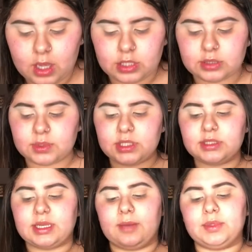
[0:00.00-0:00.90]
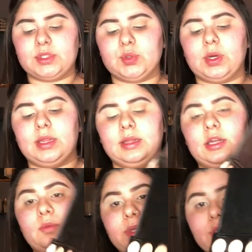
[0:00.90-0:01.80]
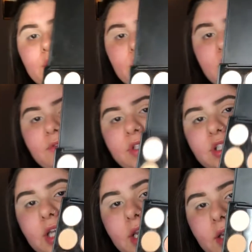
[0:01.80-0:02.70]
So I'm just going to tap into a little bit darker of a shade.